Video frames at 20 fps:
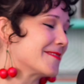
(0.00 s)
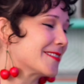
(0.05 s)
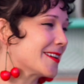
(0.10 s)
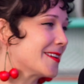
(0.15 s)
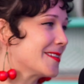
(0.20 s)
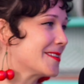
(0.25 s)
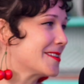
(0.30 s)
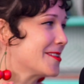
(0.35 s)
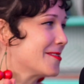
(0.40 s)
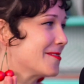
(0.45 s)

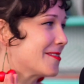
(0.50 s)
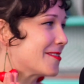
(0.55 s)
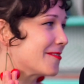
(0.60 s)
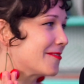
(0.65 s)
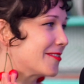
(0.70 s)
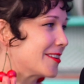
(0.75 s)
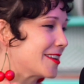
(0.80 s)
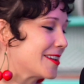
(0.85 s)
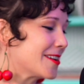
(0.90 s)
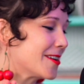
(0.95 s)
telling you, the
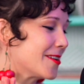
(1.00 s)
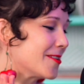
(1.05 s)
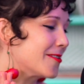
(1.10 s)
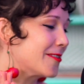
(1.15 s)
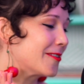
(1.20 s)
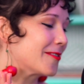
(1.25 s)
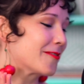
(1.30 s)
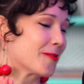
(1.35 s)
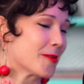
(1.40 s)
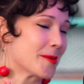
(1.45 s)

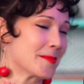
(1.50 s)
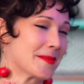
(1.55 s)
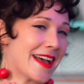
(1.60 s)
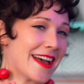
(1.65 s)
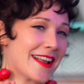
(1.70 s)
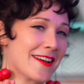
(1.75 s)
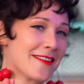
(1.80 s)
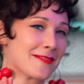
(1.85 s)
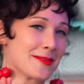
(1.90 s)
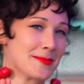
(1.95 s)
video
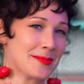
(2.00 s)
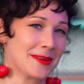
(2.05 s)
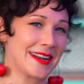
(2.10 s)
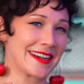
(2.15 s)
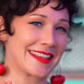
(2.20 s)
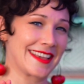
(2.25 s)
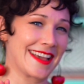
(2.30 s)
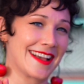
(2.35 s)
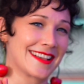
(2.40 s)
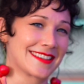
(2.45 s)
format of the
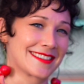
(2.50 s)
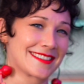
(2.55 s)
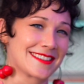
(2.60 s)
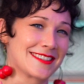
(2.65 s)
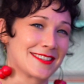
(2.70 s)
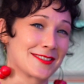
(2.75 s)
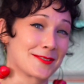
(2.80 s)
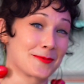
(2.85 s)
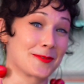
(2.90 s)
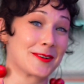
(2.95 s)
podcast
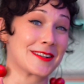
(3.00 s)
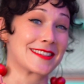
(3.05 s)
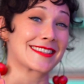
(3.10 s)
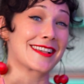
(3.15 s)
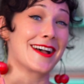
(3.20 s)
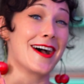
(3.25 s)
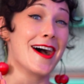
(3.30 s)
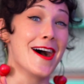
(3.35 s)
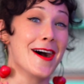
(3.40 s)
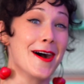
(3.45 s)
is what's
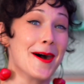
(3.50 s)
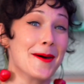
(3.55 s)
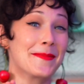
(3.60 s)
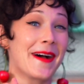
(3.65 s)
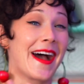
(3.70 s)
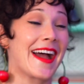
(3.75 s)
up.